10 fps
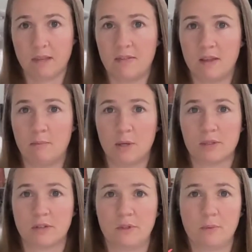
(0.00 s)
And then
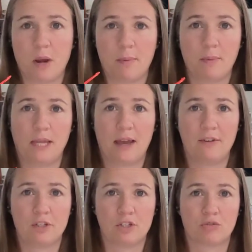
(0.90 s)
most of you probably have
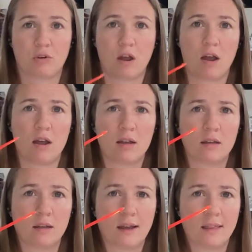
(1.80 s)
a straw.
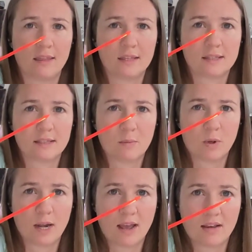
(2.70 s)
I think
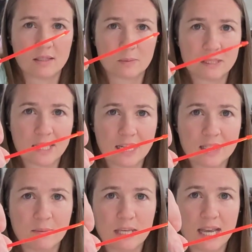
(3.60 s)
someone else
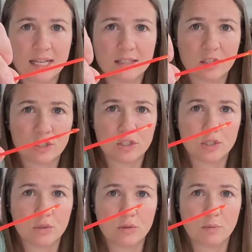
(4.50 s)
besides me has a
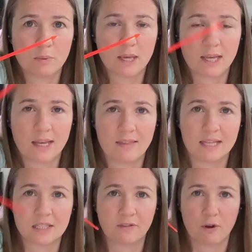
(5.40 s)
toothpick, and
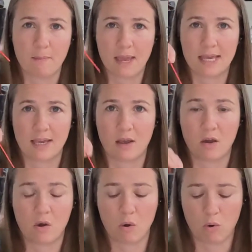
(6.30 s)
that's for making
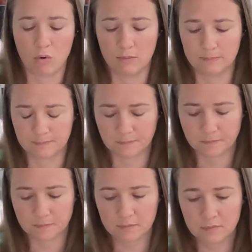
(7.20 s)
a hole.
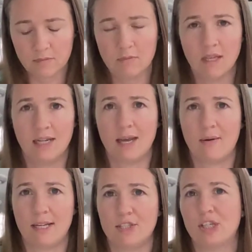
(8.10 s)
Now
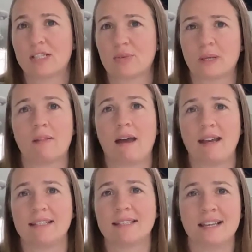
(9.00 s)
I just
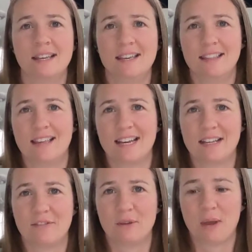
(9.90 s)
realized that
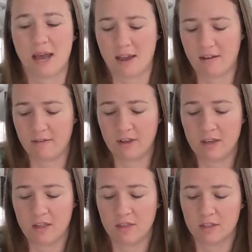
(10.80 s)
if you have
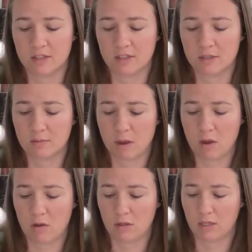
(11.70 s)
the
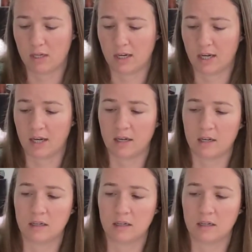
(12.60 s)
smaller